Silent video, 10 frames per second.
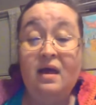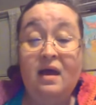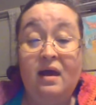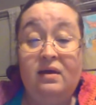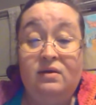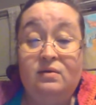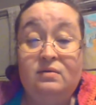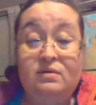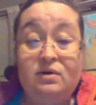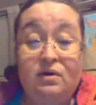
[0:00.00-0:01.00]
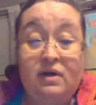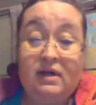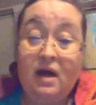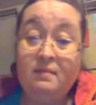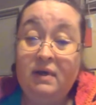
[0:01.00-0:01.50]
I use
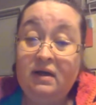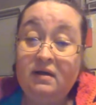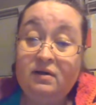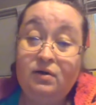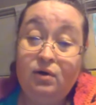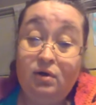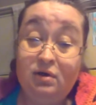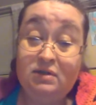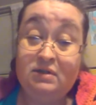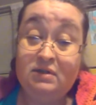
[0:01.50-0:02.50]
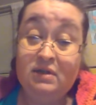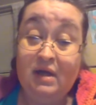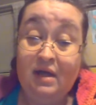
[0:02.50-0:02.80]
ergonomic hooks.